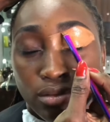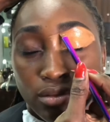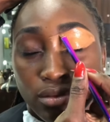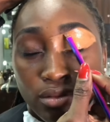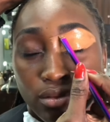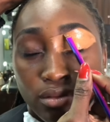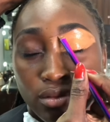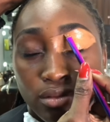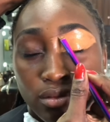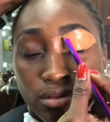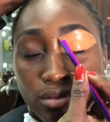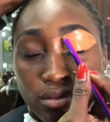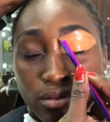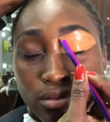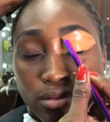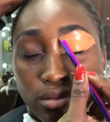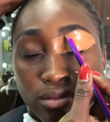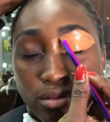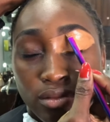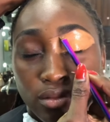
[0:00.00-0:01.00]

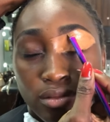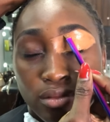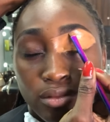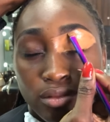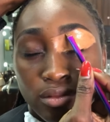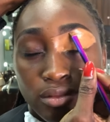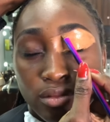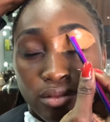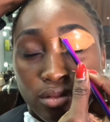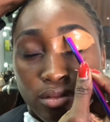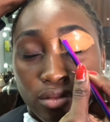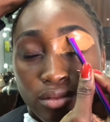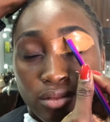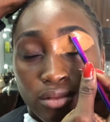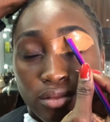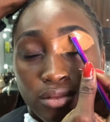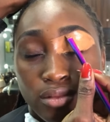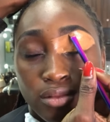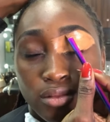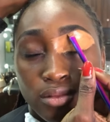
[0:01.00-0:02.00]

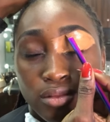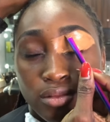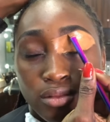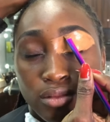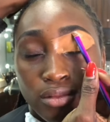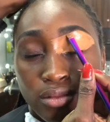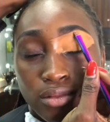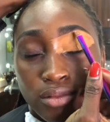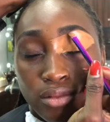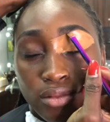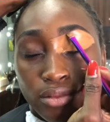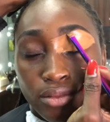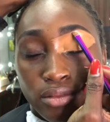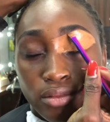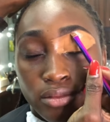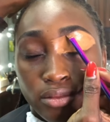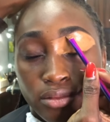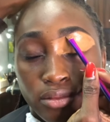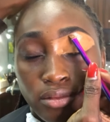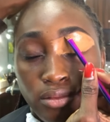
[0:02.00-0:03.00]

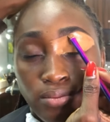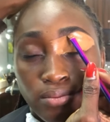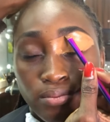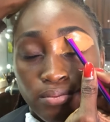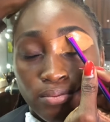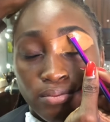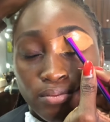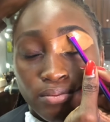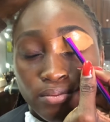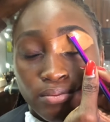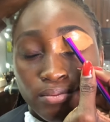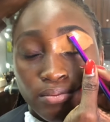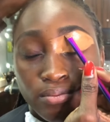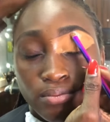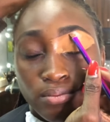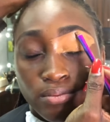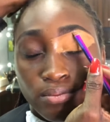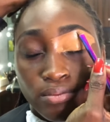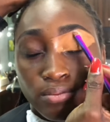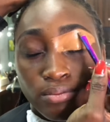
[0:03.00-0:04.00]

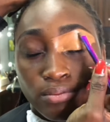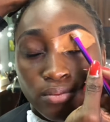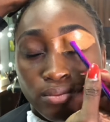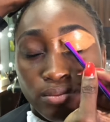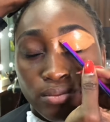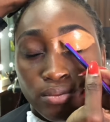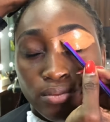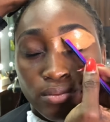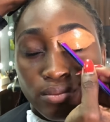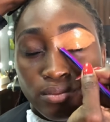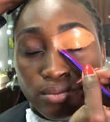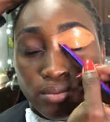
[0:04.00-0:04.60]
[no speech]